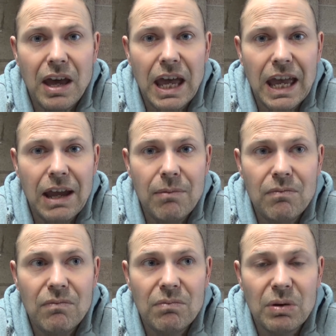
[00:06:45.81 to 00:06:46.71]

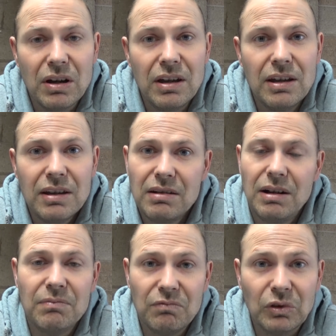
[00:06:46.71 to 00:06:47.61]
but
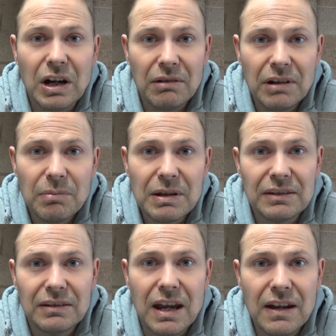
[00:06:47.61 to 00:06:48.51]
I'm really
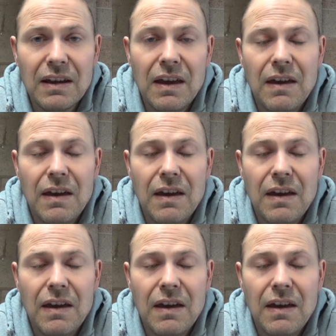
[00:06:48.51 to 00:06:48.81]
pleased I did.